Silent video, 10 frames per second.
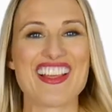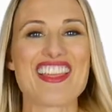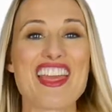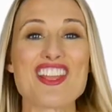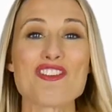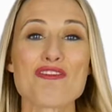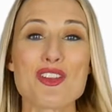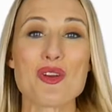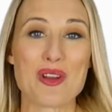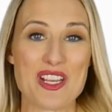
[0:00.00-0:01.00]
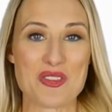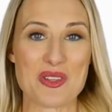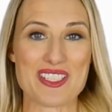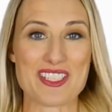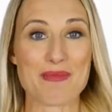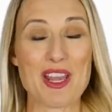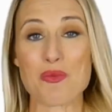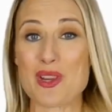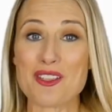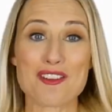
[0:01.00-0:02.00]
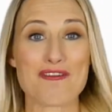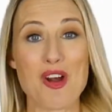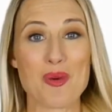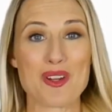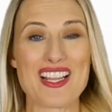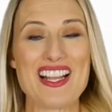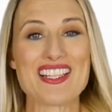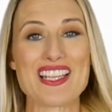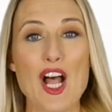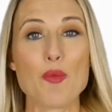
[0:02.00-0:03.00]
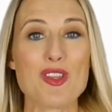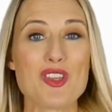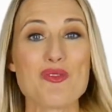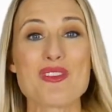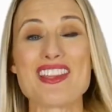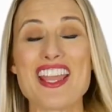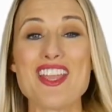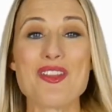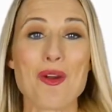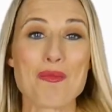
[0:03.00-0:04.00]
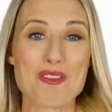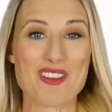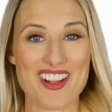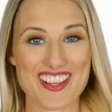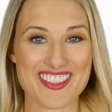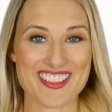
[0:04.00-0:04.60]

Thank you for your interest, and we look forward to helping you get your move on.